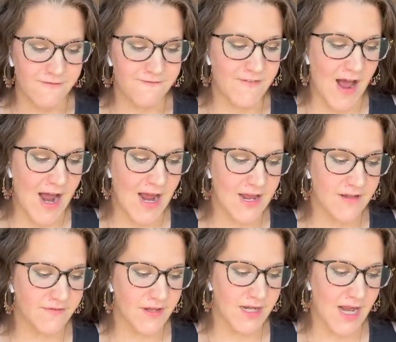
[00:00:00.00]

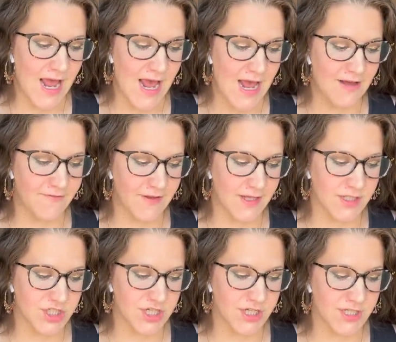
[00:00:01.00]
five and a half
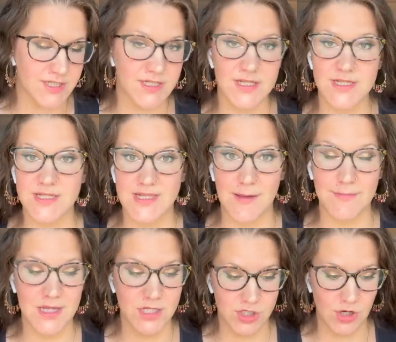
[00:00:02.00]
inches
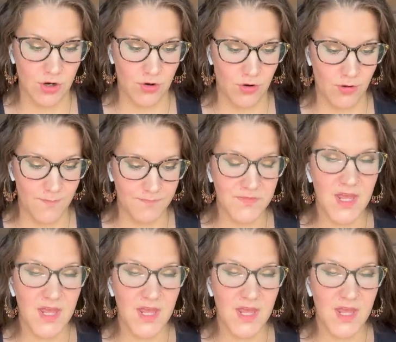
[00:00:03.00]
semicircle.